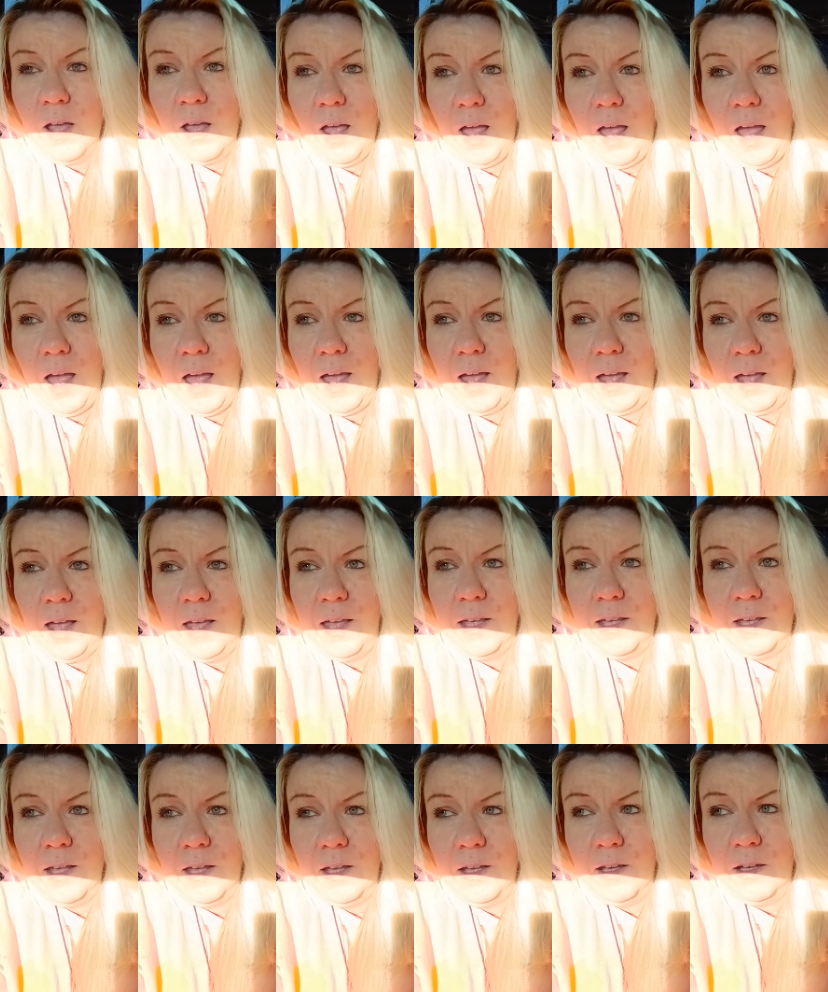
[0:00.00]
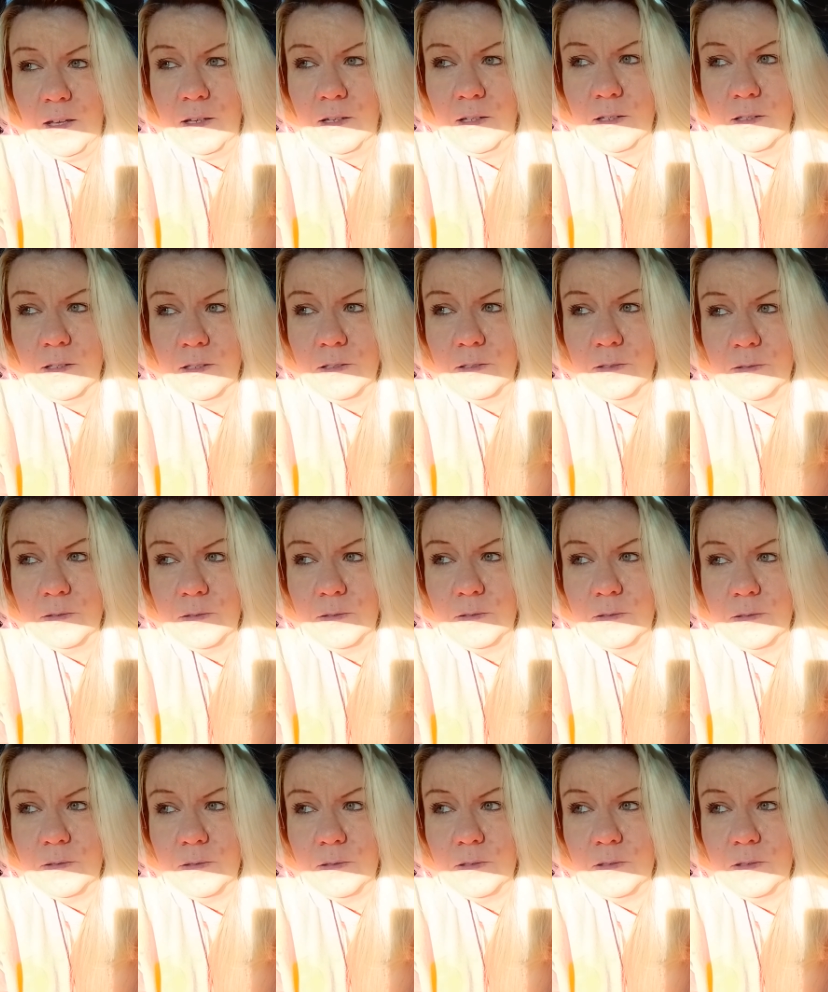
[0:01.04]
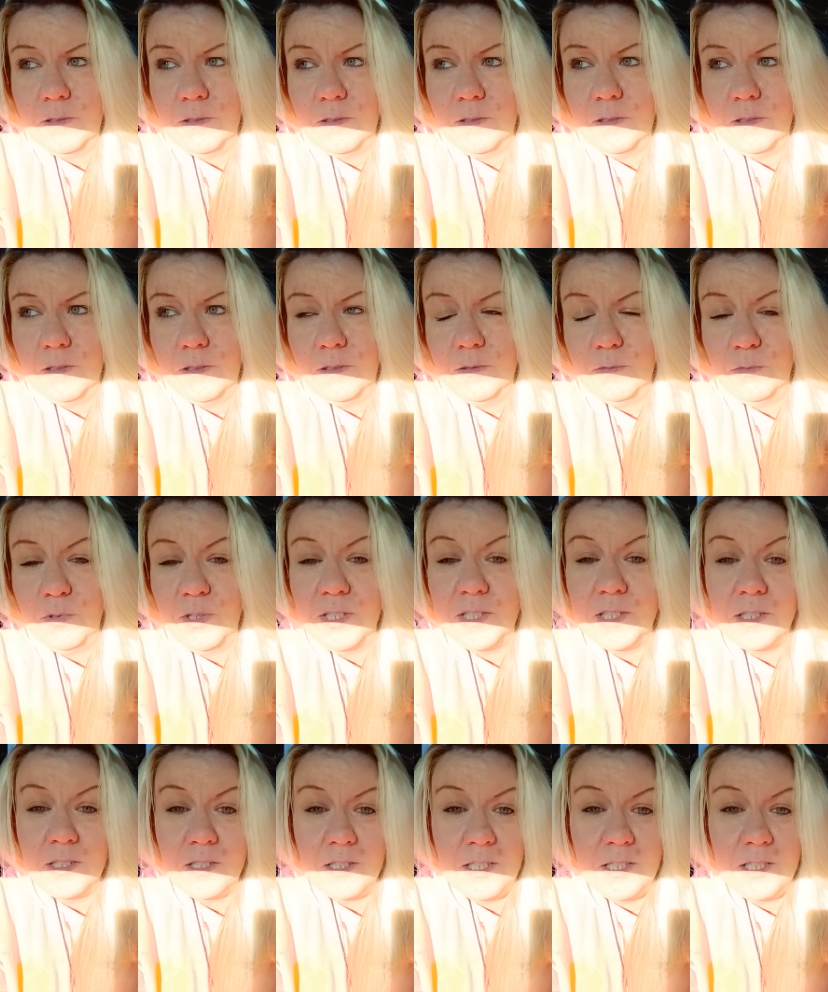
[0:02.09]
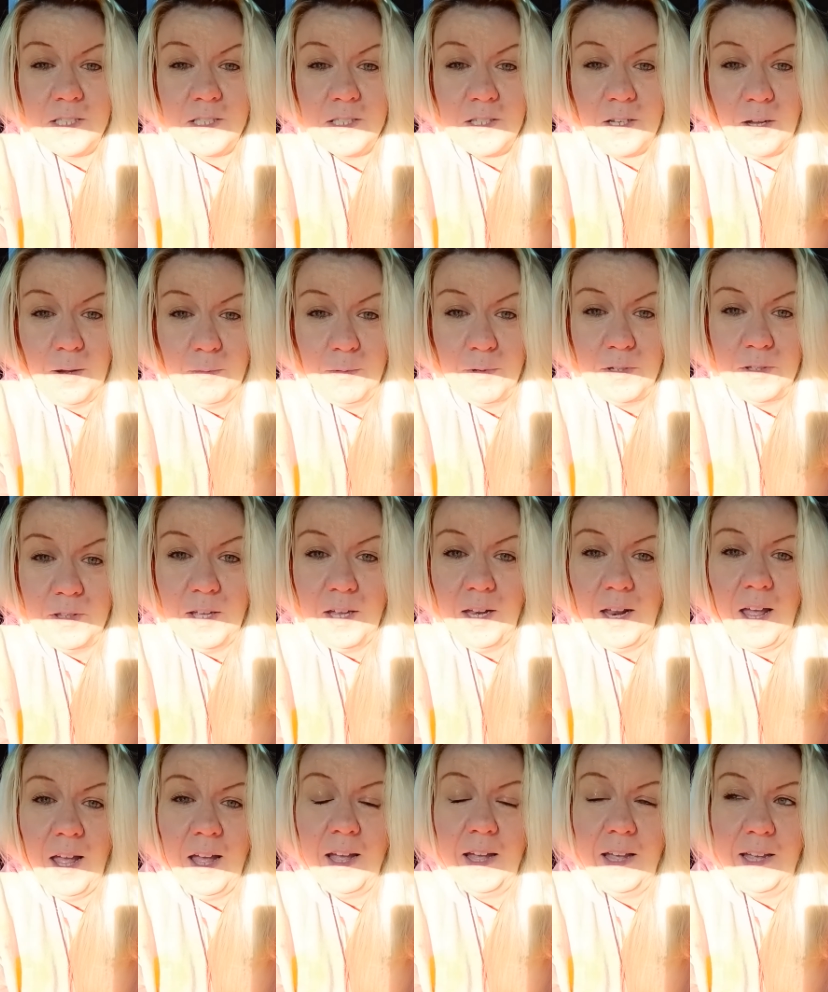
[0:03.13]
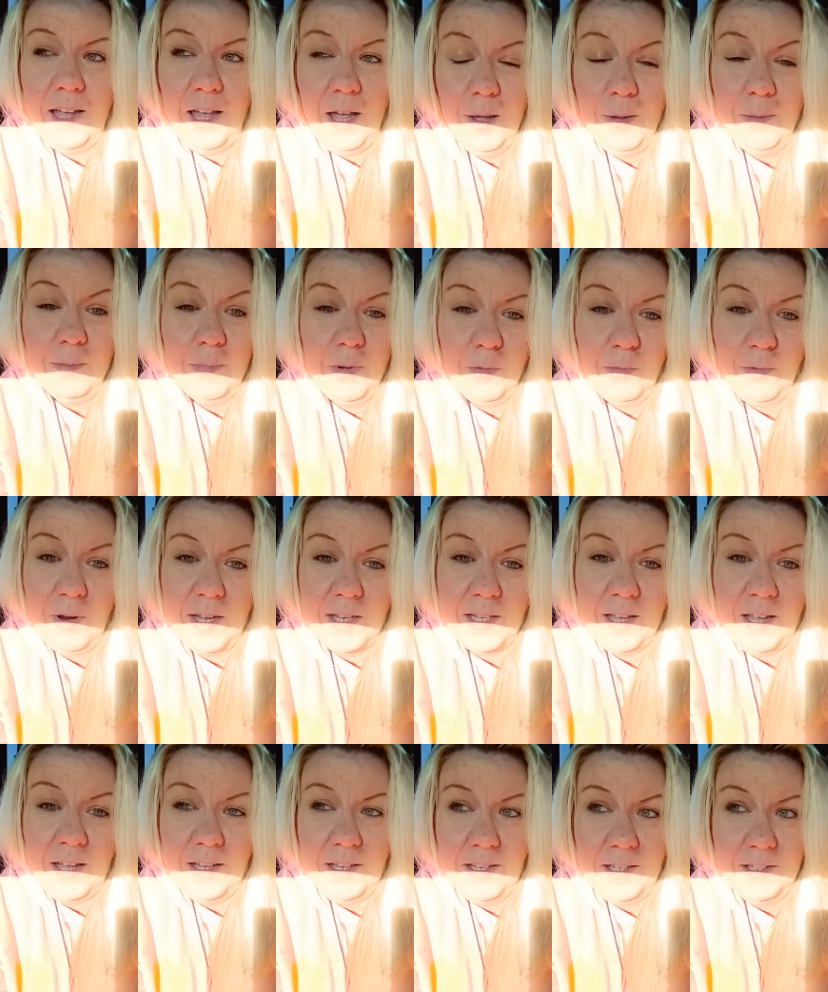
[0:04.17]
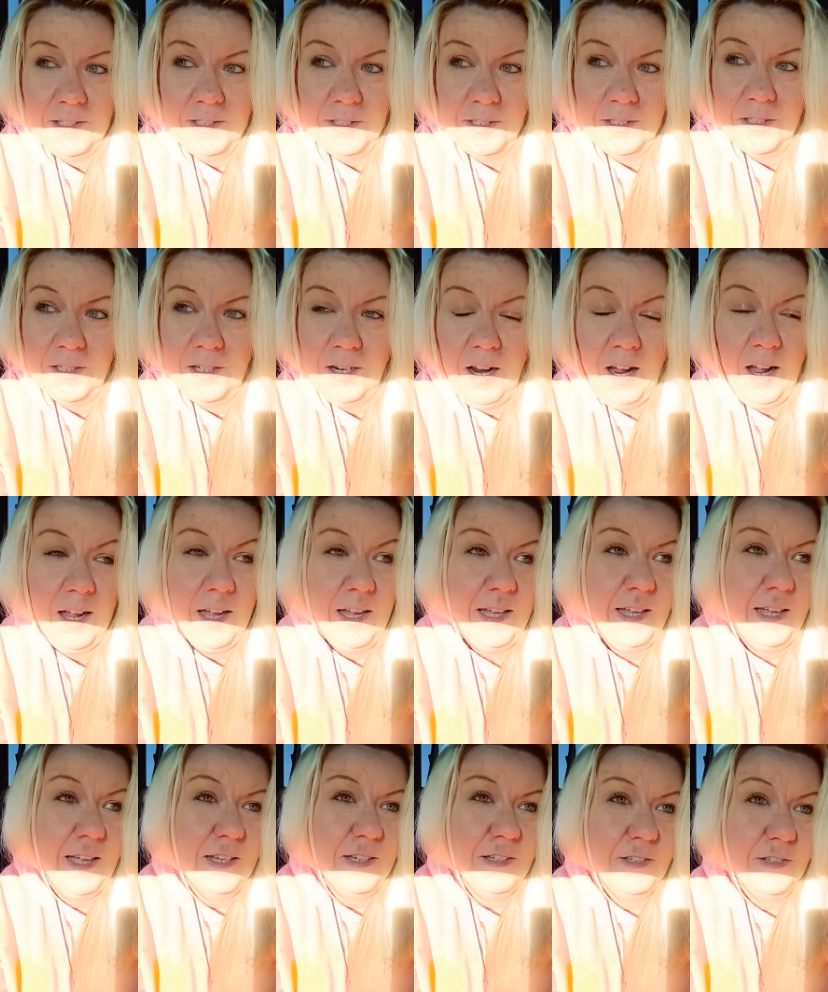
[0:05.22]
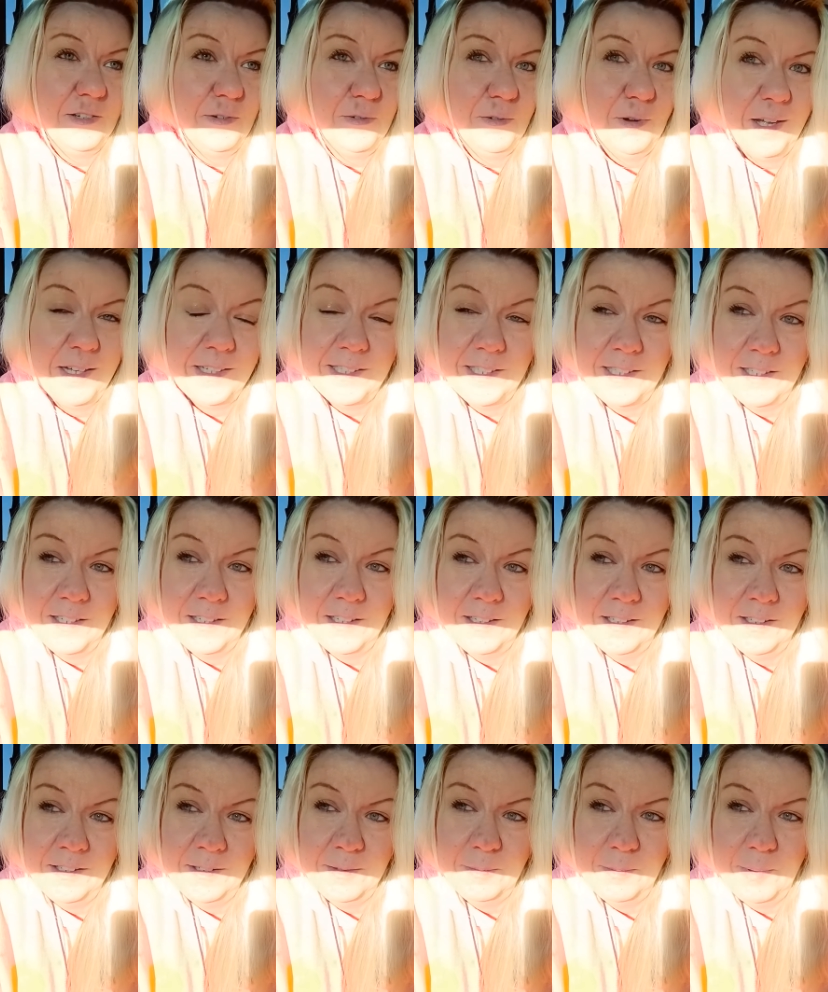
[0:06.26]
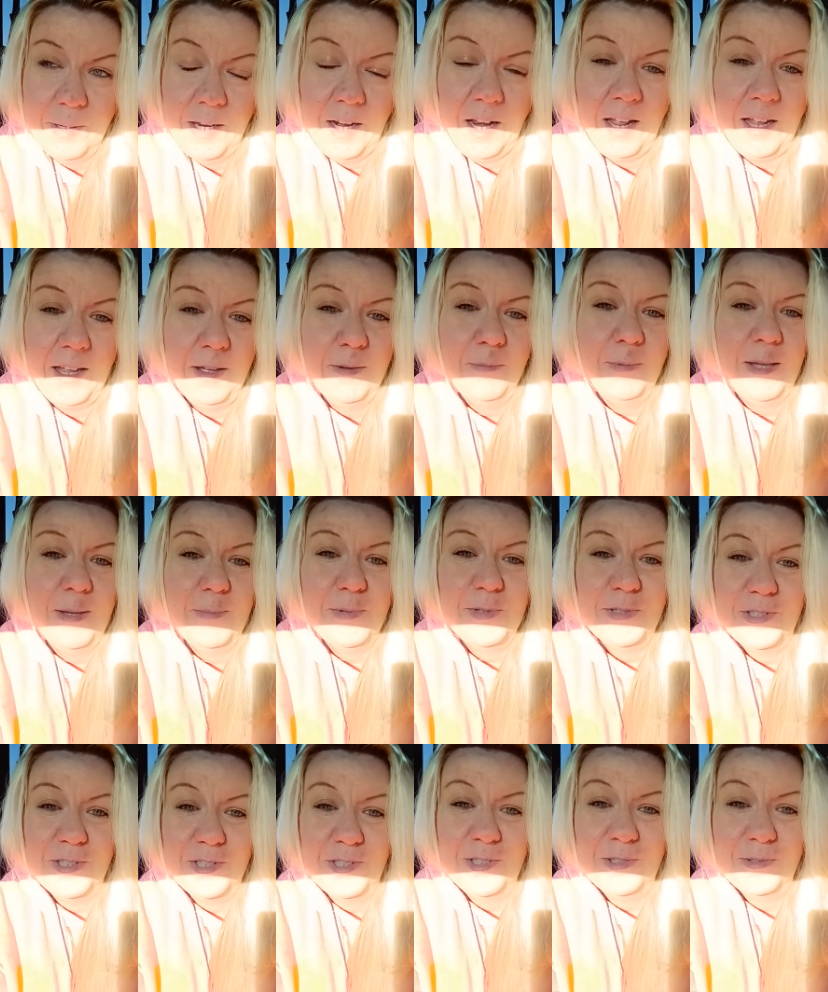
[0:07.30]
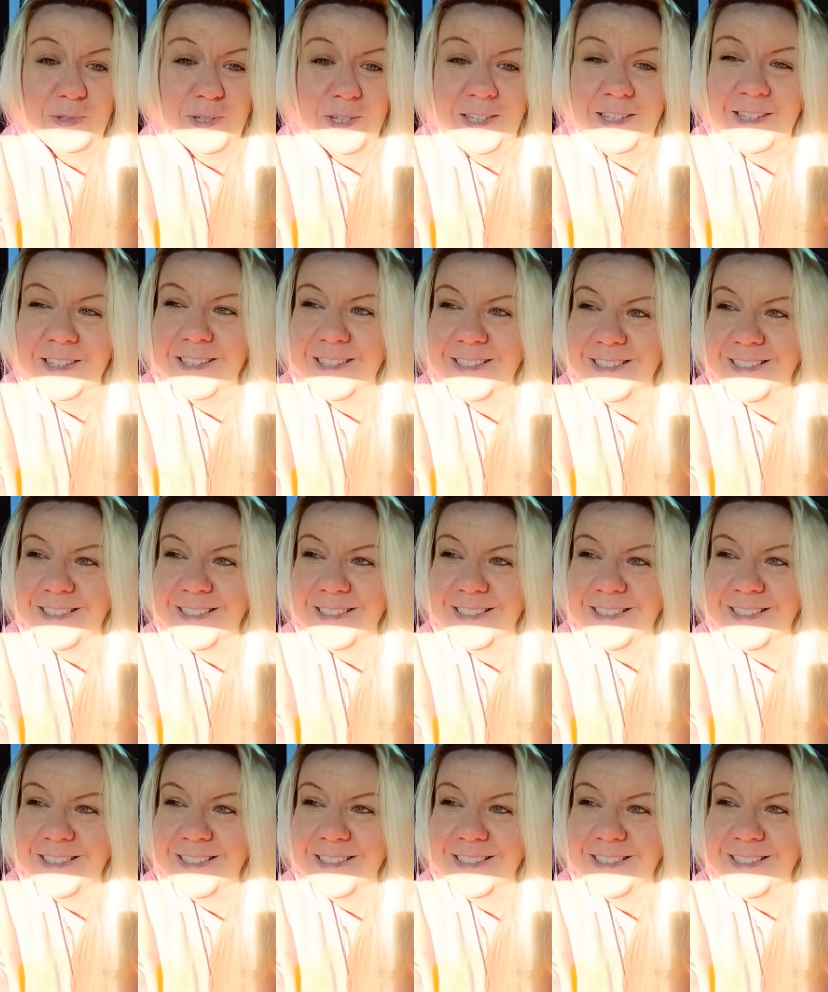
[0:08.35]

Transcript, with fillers: I uh, recently discovered that I am a Reiki healer. I had no idea, but I am able to do it.